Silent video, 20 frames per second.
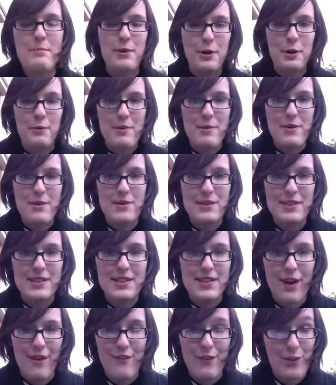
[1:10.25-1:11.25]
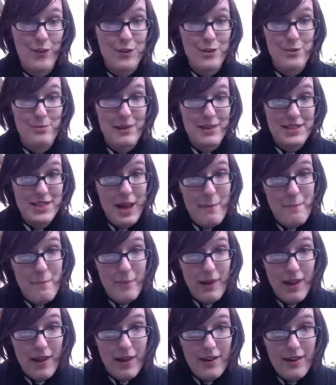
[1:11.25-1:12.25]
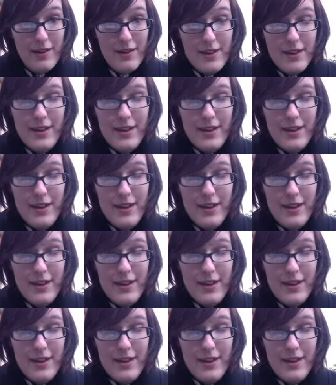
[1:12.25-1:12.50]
Book of Mirrors stuff onto my Tumblr.